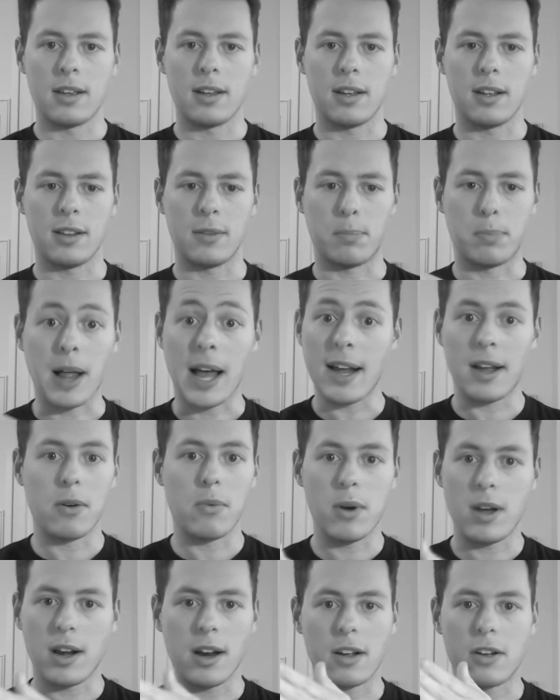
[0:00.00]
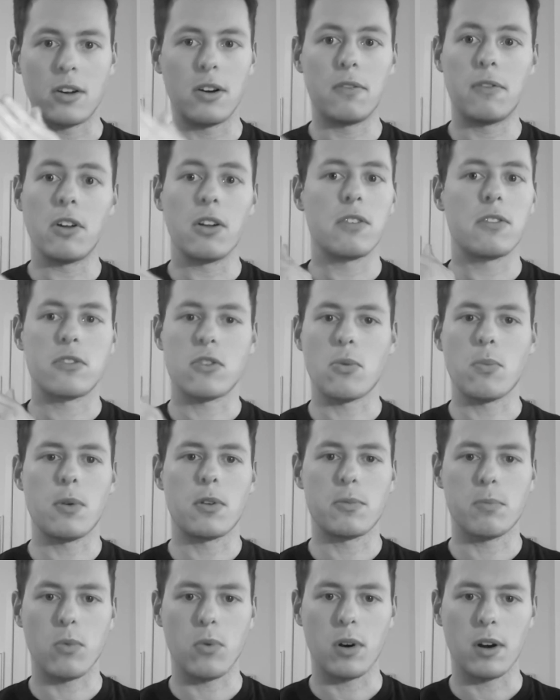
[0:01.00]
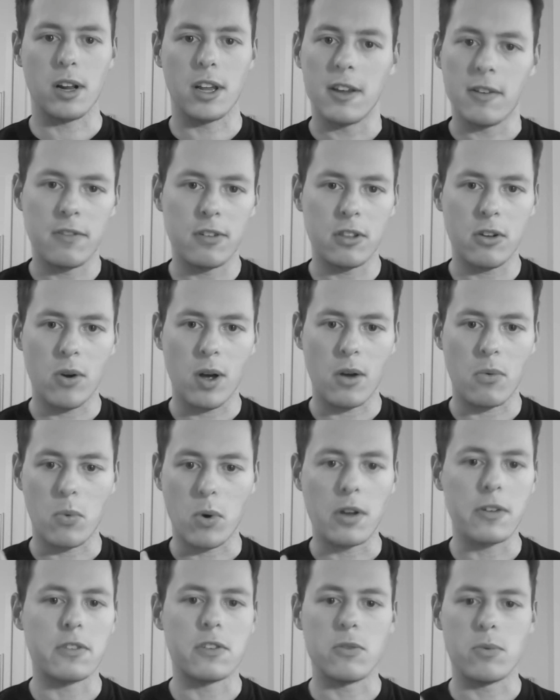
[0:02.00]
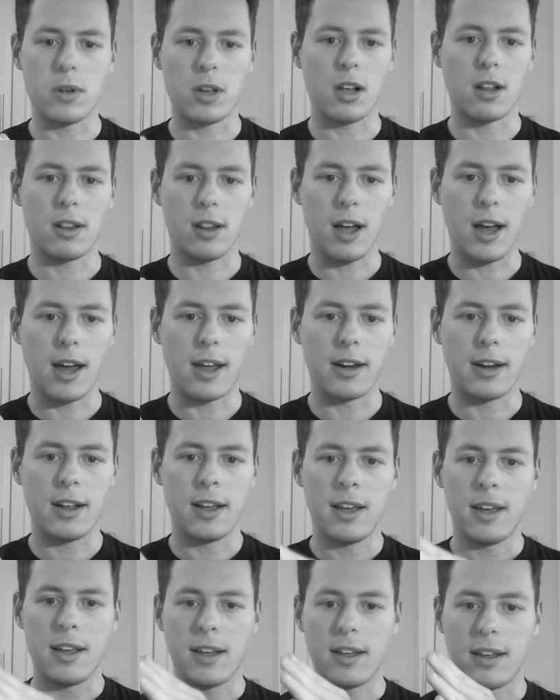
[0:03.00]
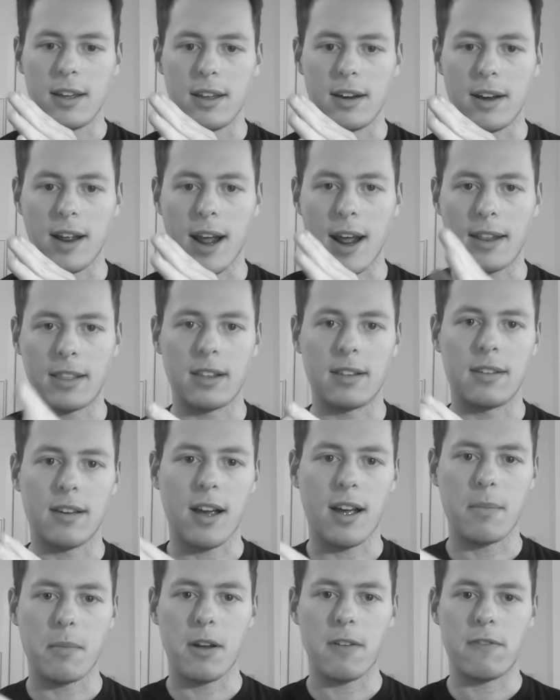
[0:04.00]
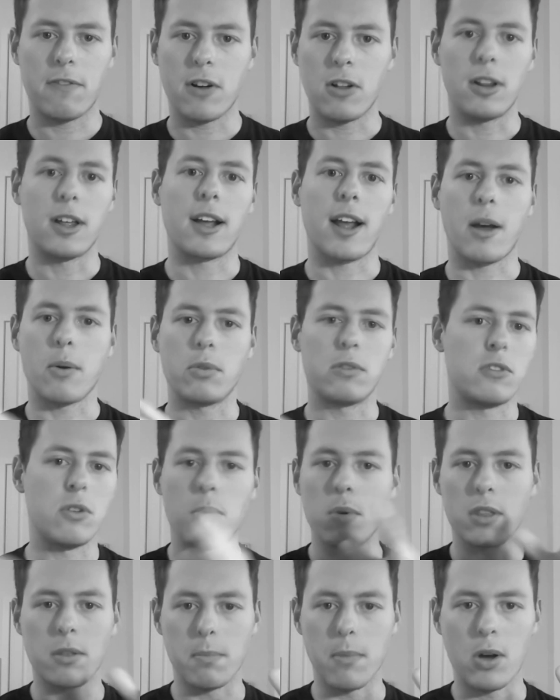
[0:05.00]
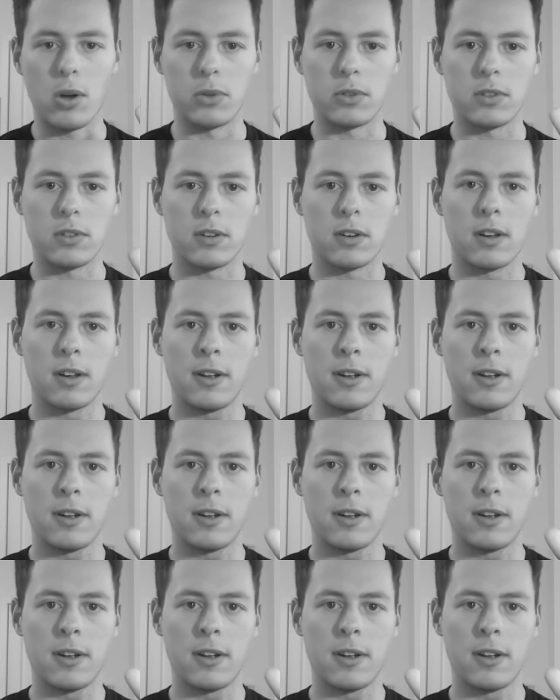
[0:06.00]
it's black and white. I could have done so much more, even though I was doing a lot. And at the time, I felt like I was doing the most.